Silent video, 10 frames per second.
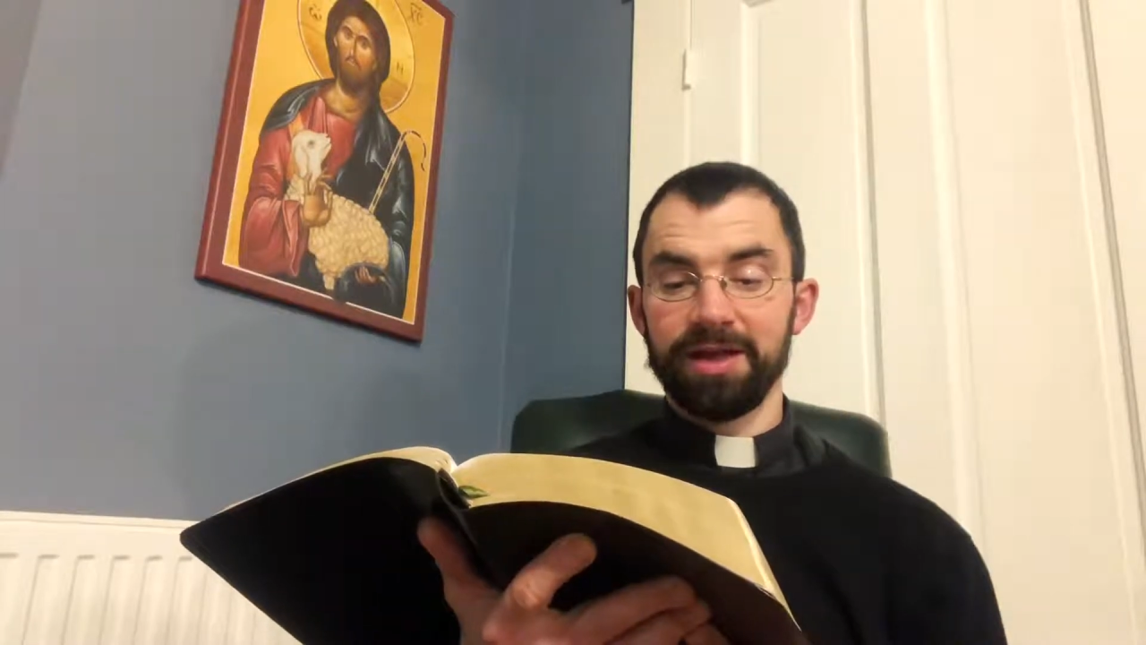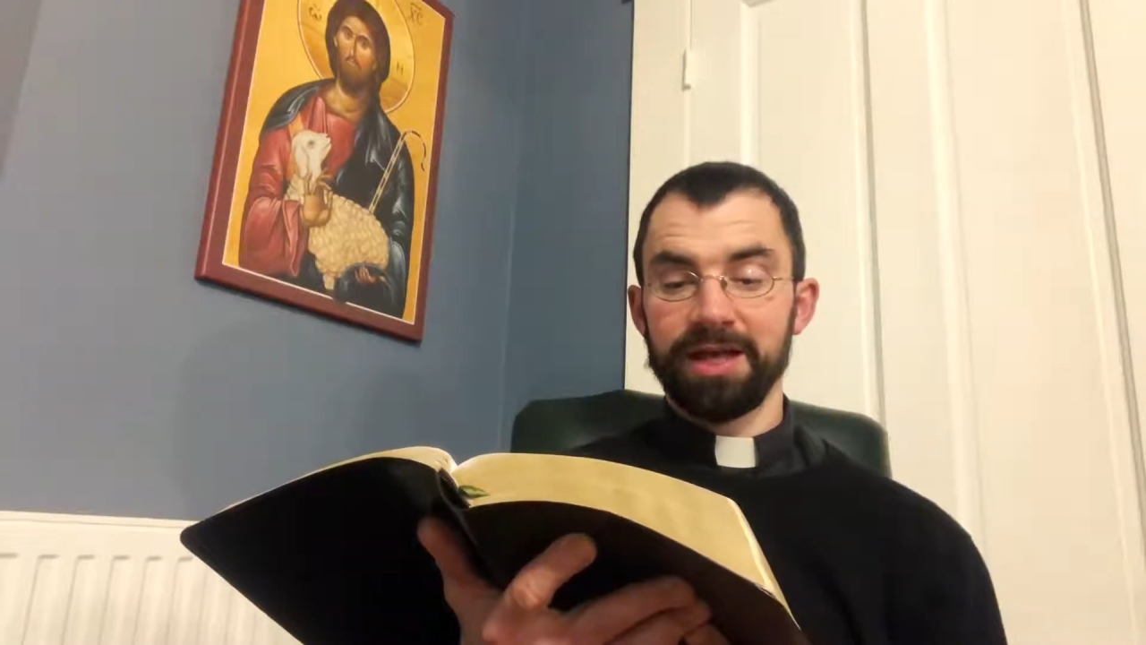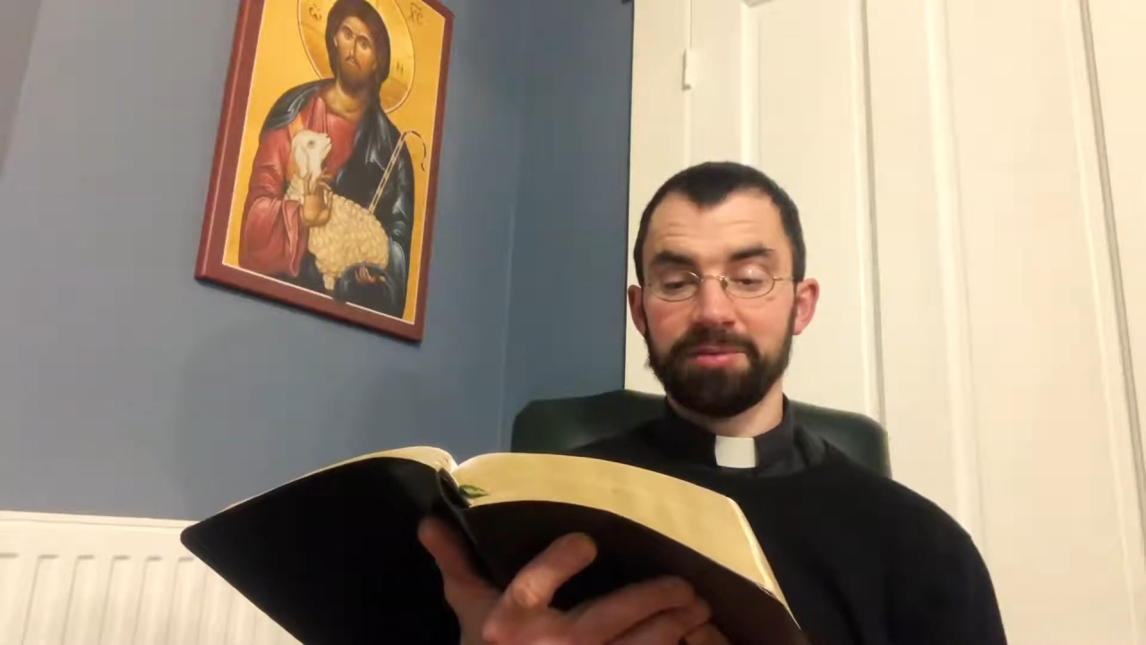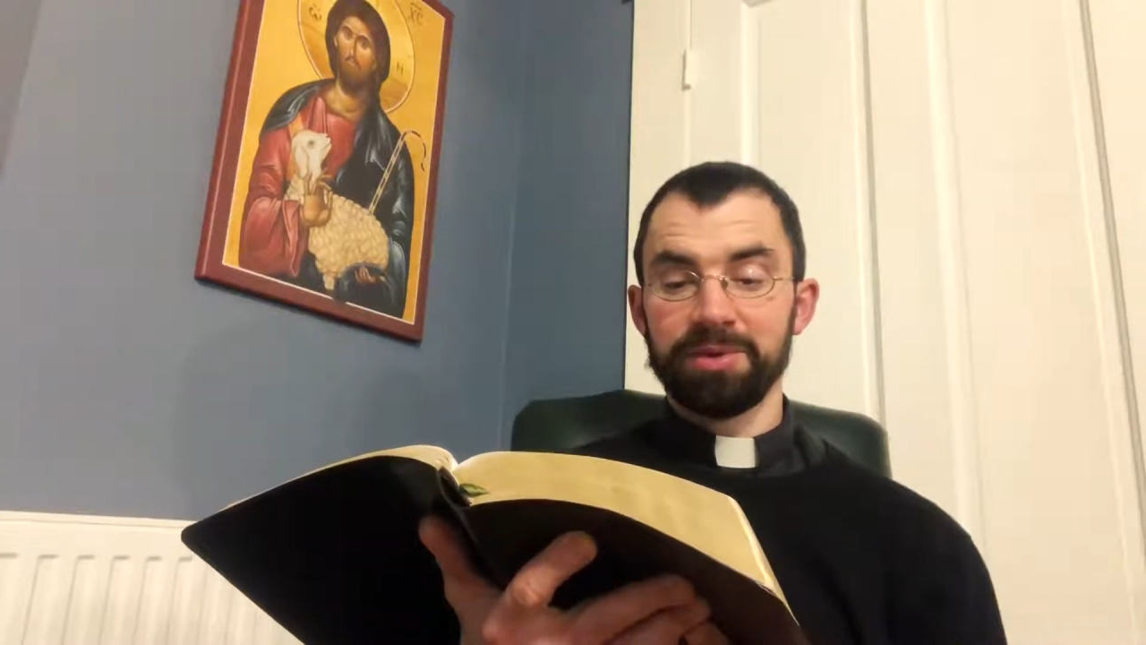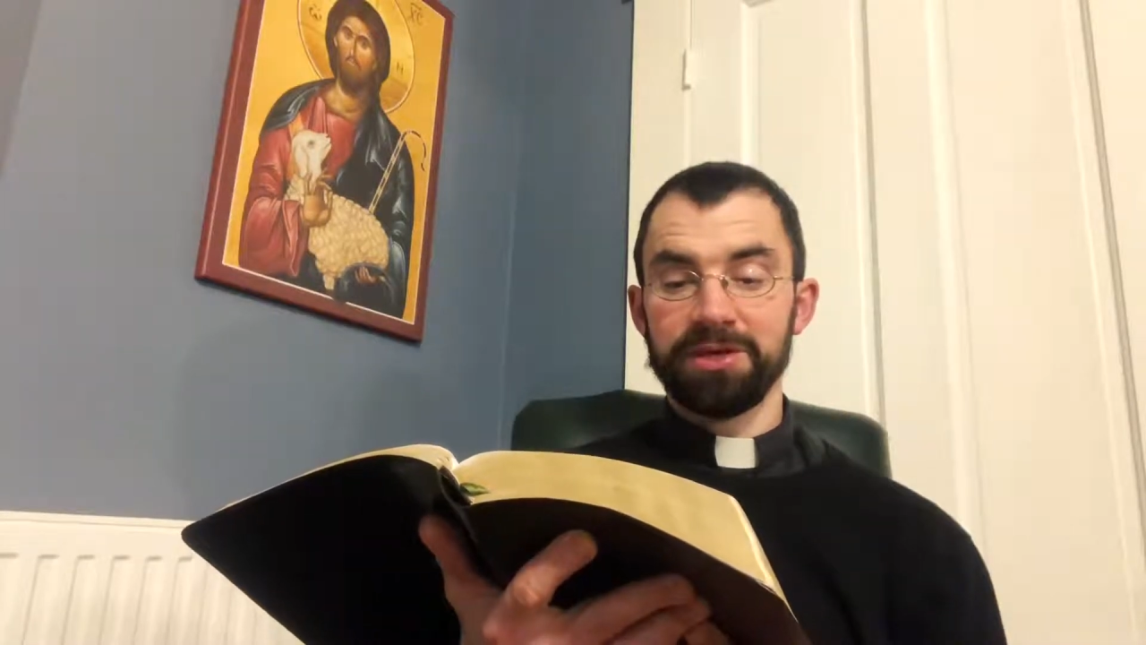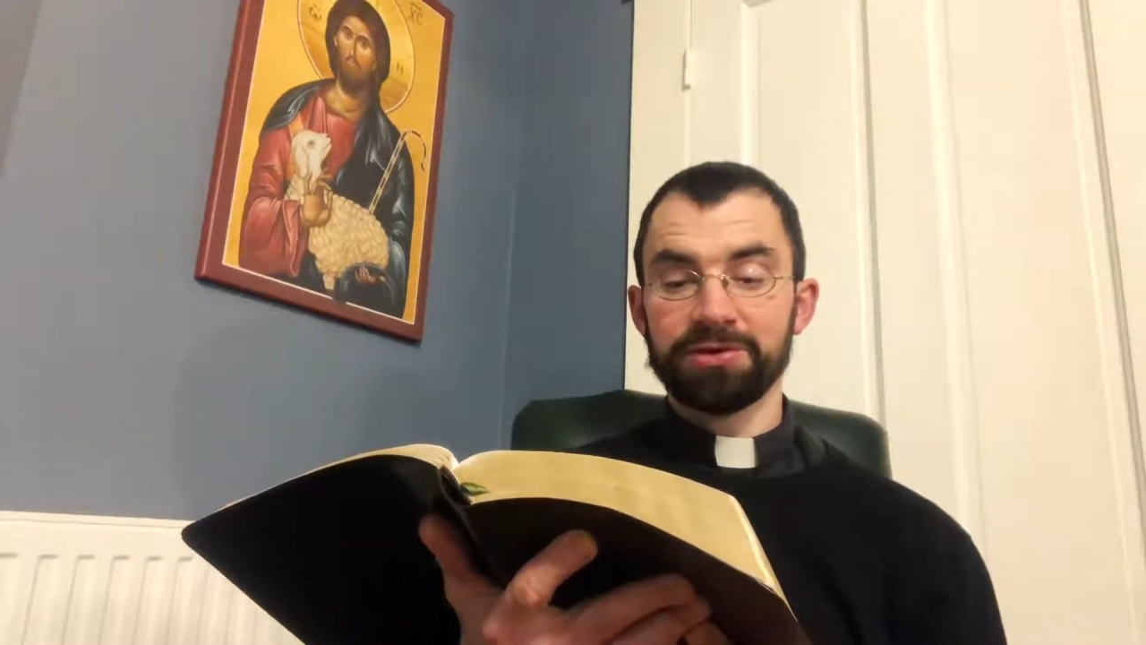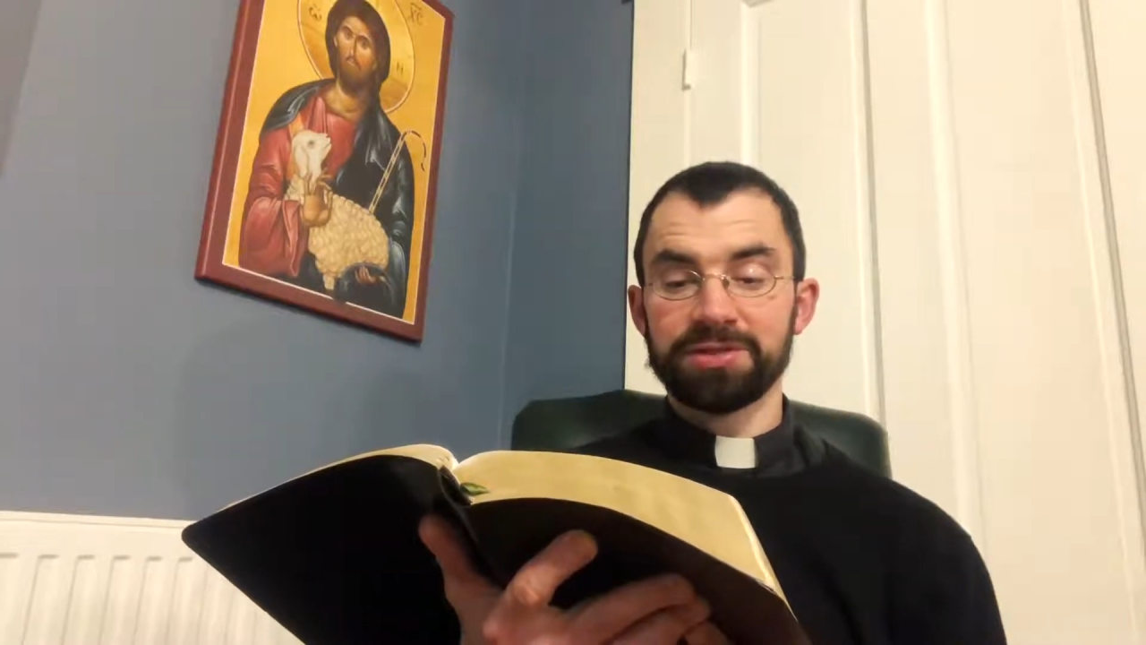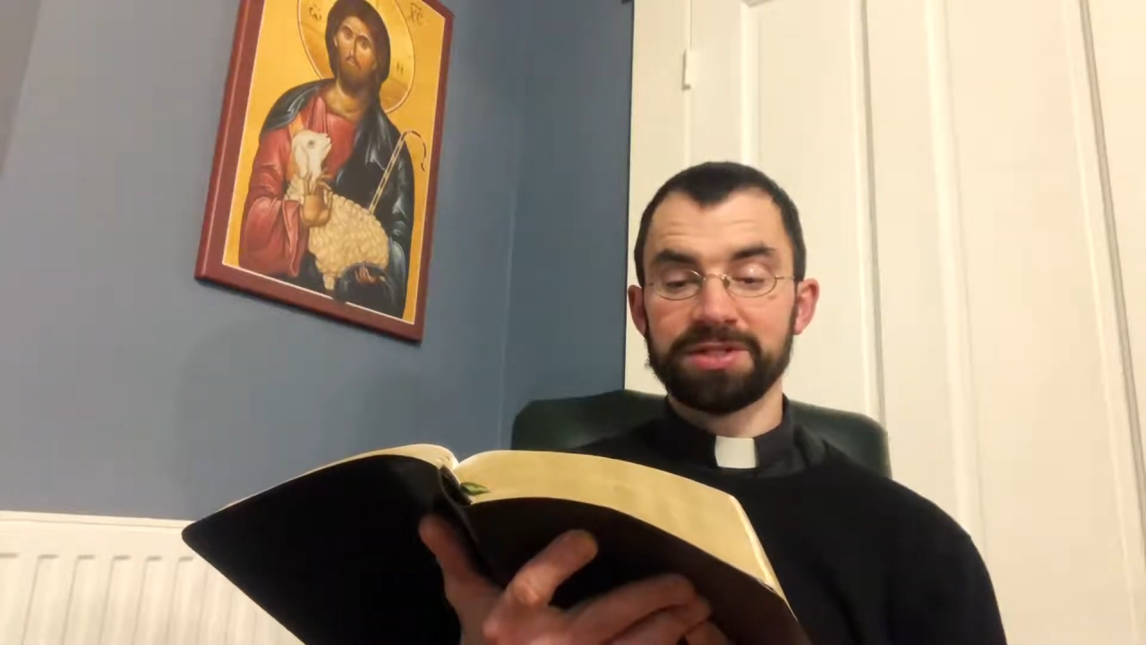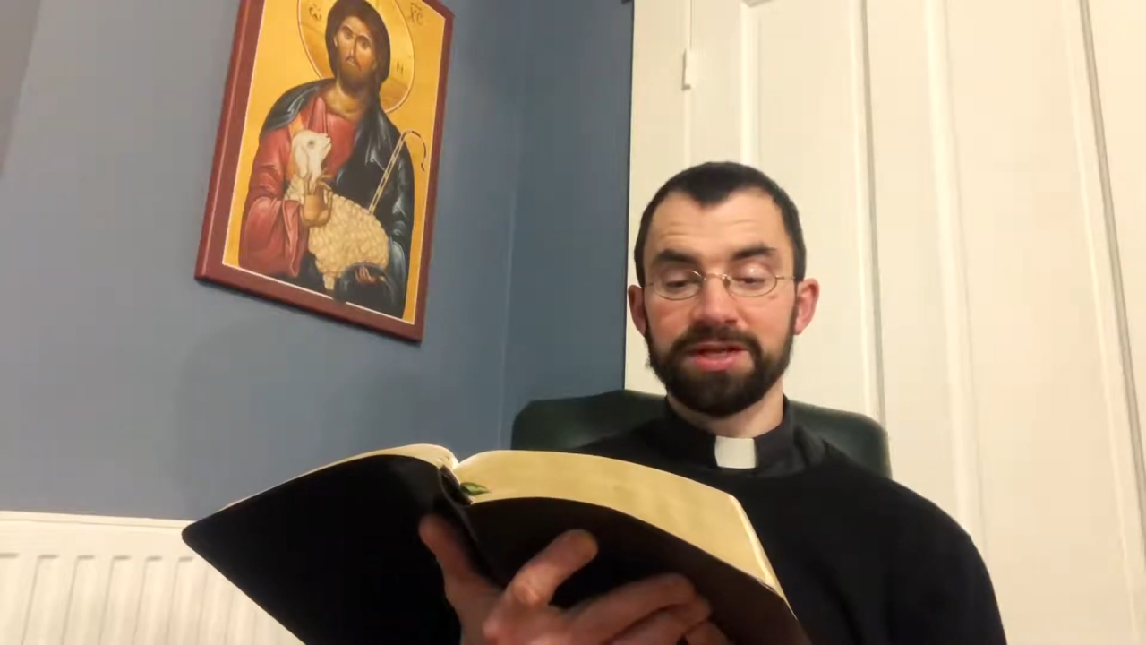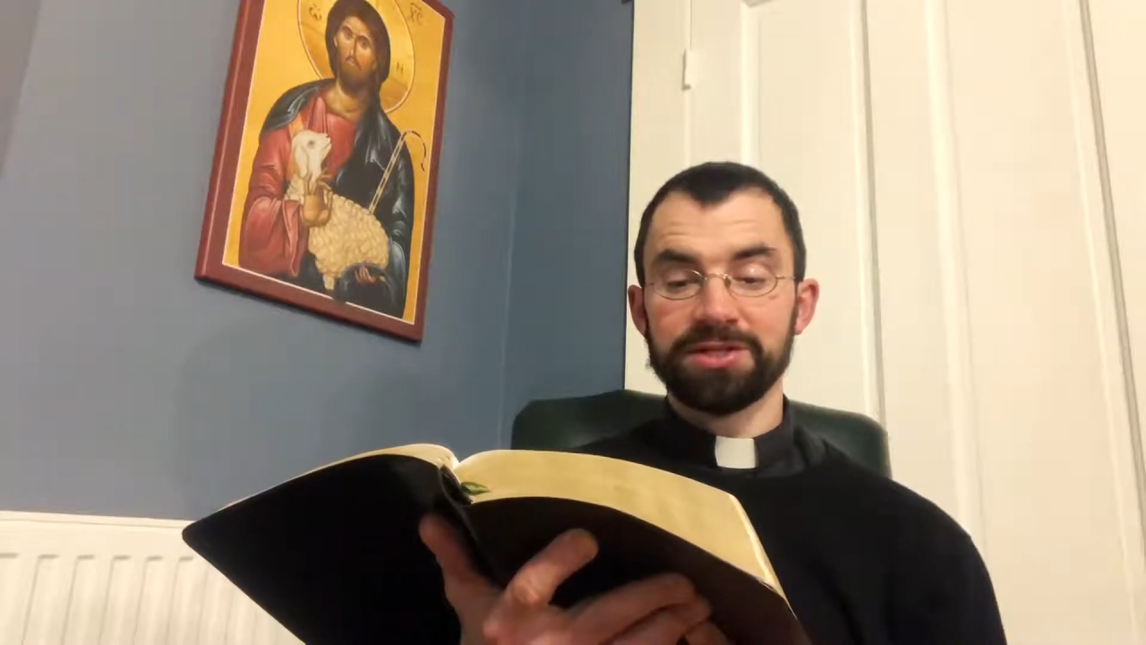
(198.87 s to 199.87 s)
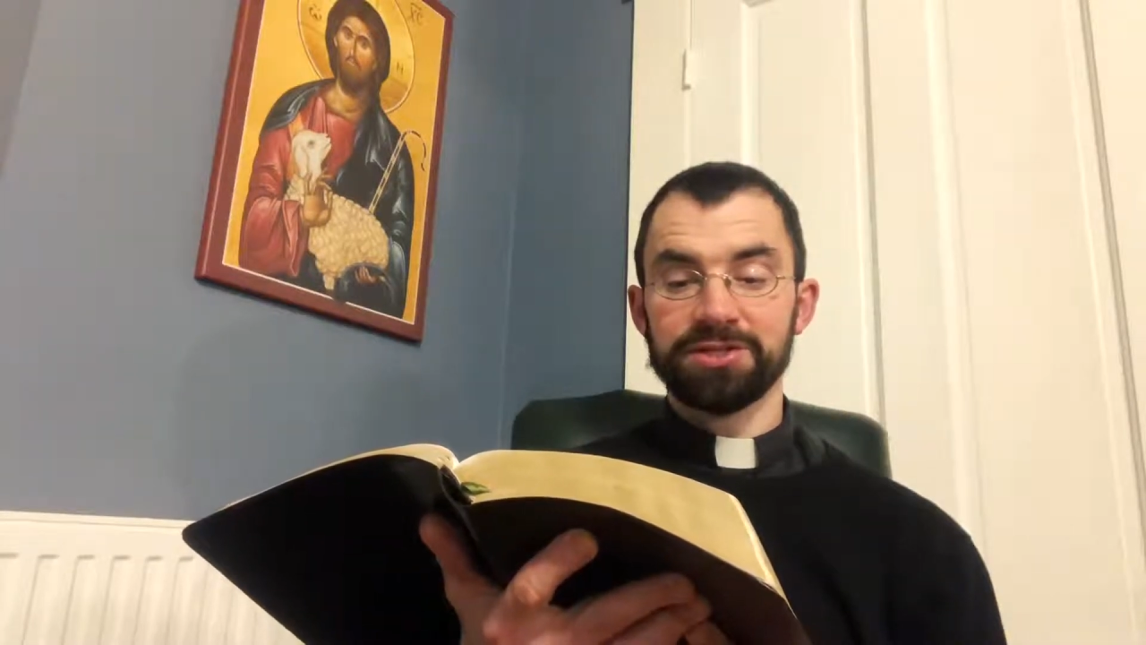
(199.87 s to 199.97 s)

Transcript: And Peter said